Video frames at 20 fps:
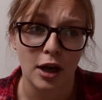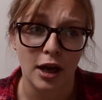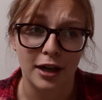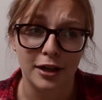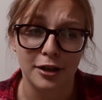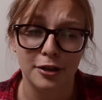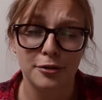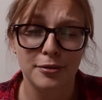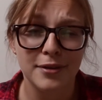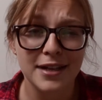
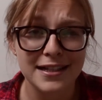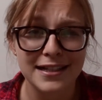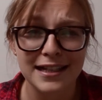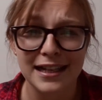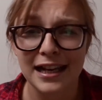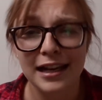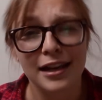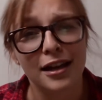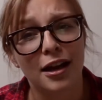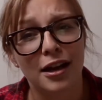an
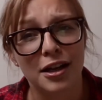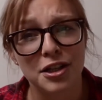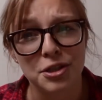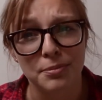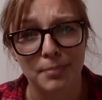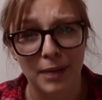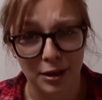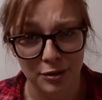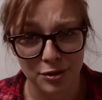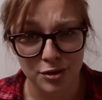increasingly large
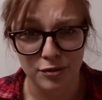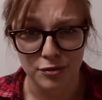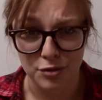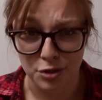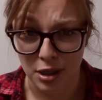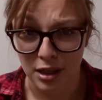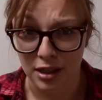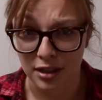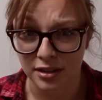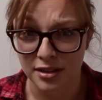amount of
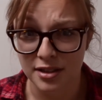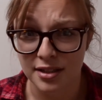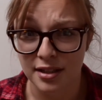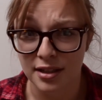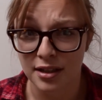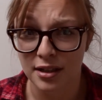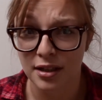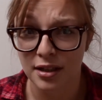drugs